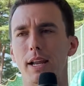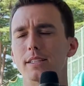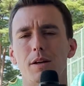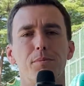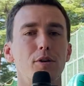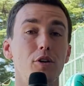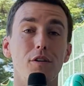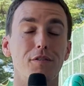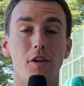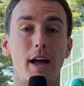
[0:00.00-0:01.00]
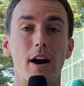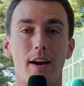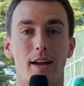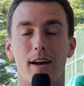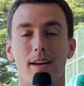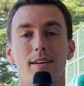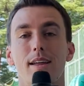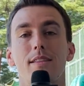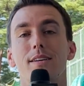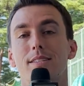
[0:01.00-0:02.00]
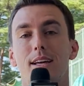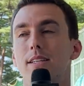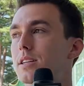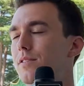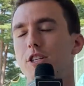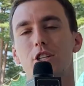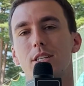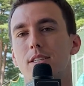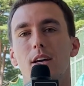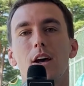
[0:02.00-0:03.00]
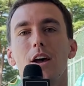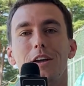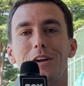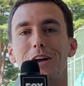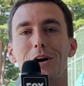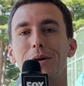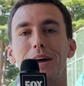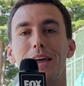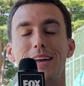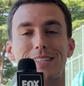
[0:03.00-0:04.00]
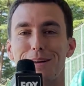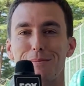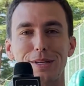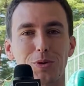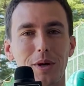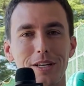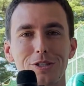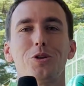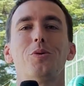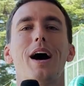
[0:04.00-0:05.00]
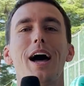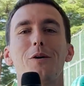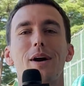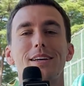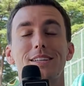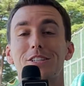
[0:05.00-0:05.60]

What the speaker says: It's a beautiful area in the sense of it just, you know, it's in between two highways.